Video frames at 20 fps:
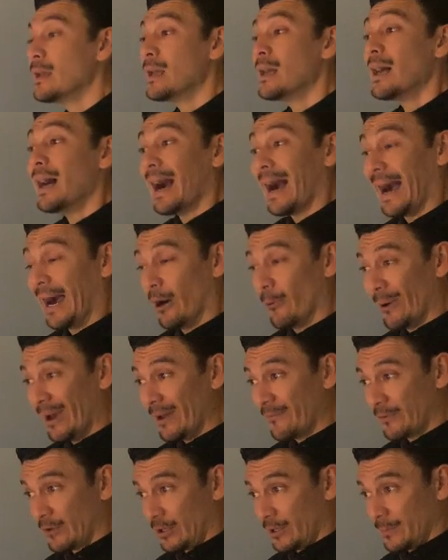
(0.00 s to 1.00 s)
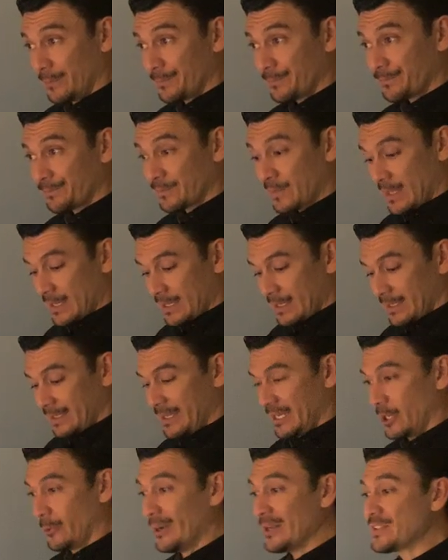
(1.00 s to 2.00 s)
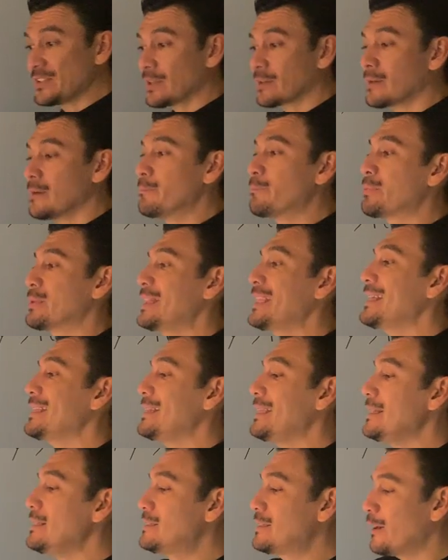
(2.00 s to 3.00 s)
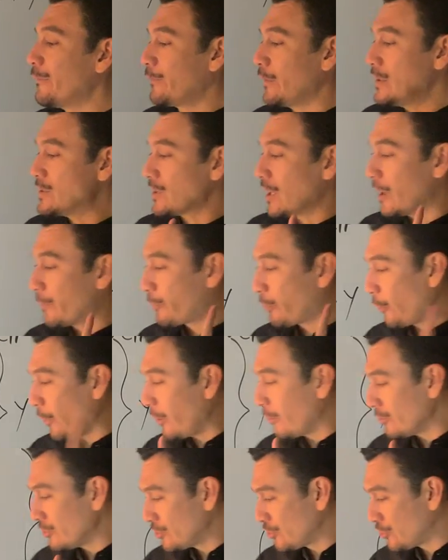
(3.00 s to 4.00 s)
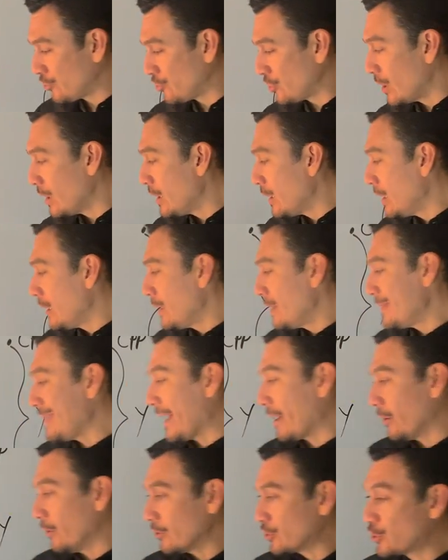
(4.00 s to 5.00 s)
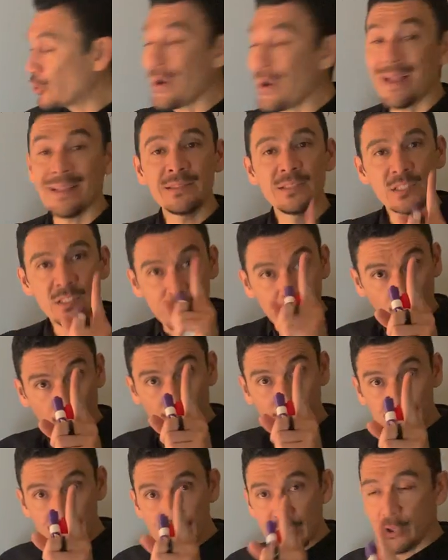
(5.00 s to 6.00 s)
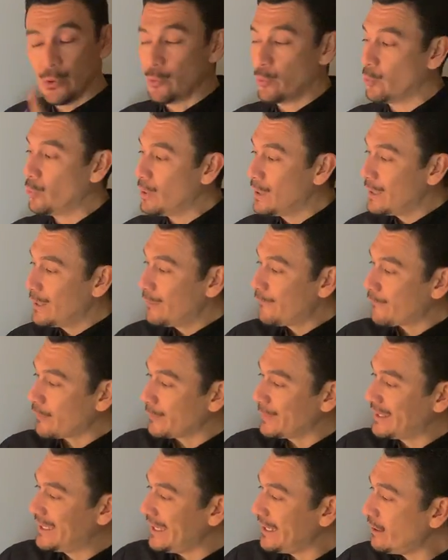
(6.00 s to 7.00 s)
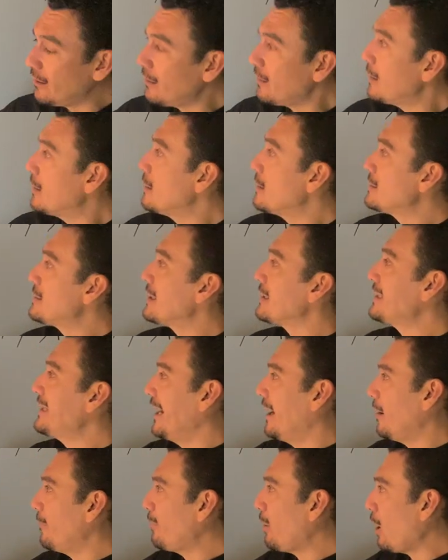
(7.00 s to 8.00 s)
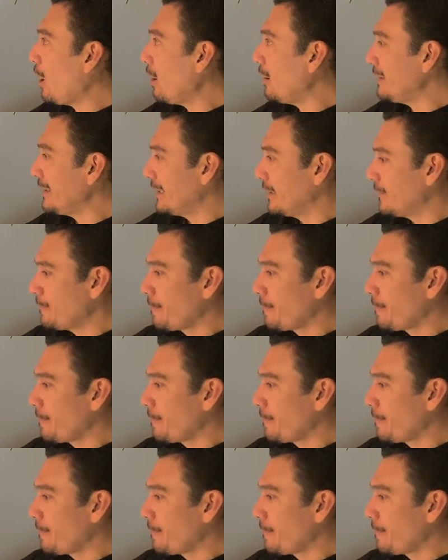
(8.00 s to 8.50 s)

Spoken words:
However, here is a completely different approach that'll transport you from here to Cal Poly.